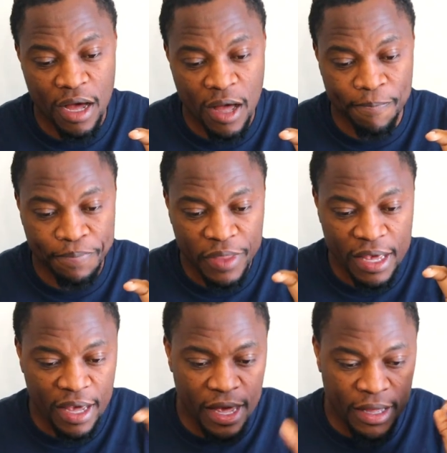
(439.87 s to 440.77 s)
Um,
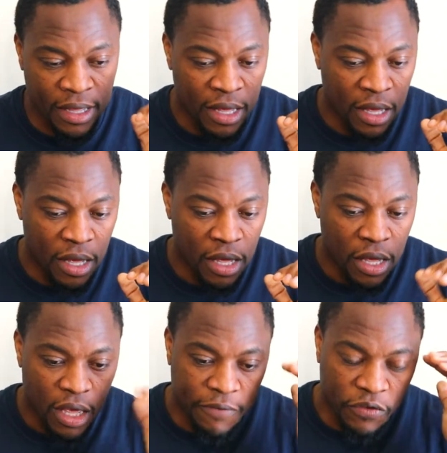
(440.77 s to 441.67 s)
again,
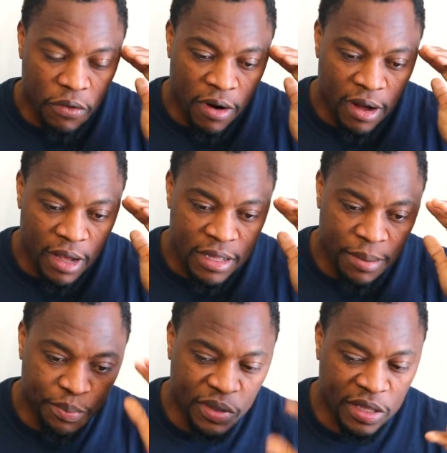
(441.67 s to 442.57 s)
if you are in
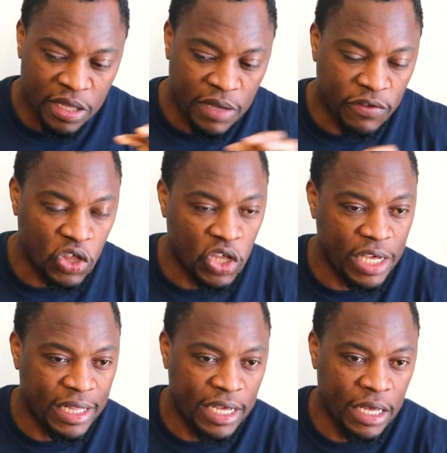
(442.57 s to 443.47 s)
the business of
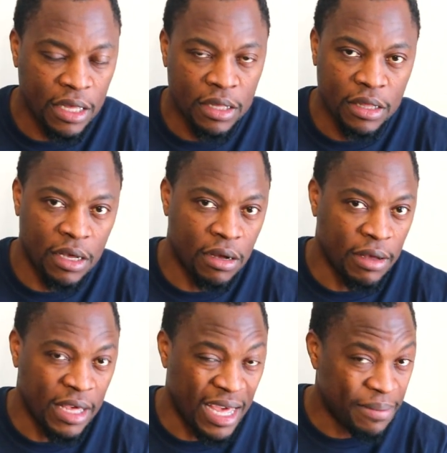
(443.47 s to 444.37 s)
chasing
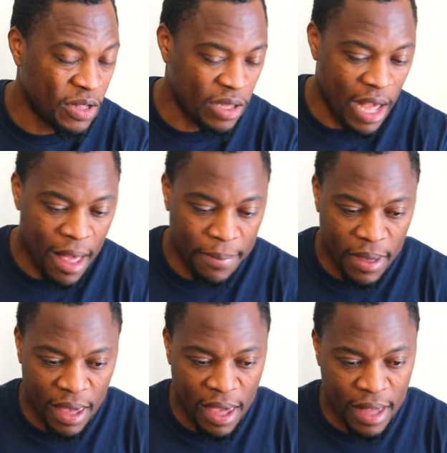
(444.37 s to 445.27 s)
the
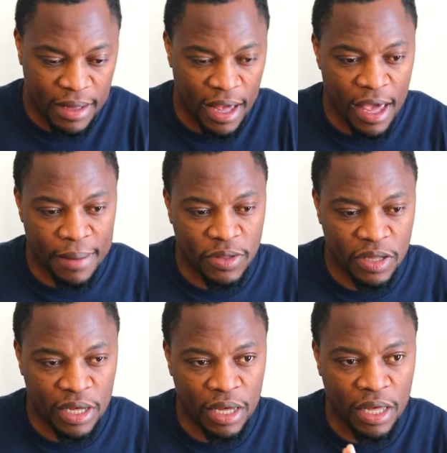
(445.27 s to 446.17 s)
GameStop and
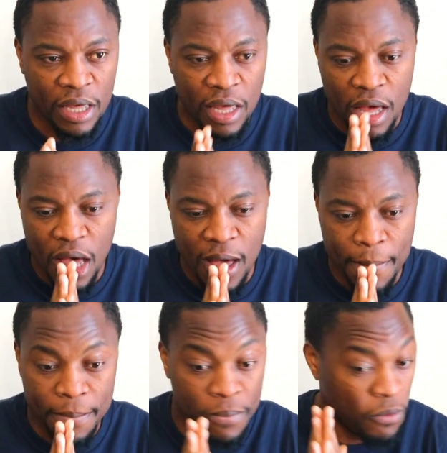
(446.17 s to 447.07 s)
AMC,
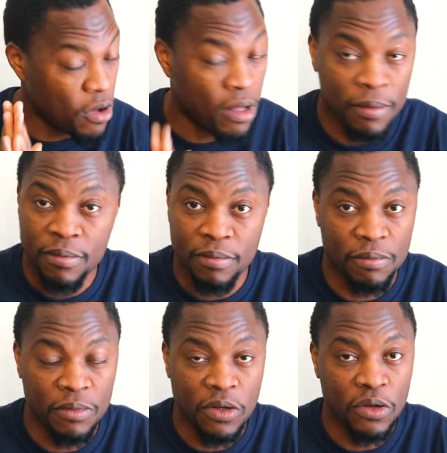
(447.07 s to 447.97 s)
um, well,
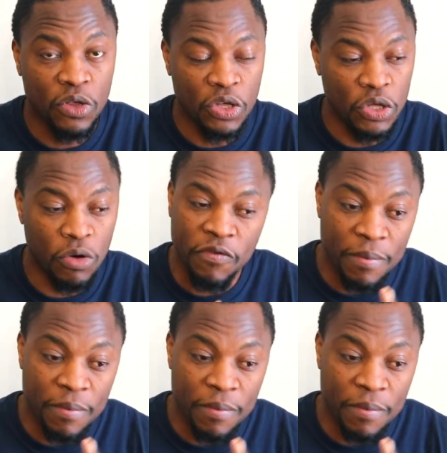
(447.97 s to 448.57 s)
kudos to you.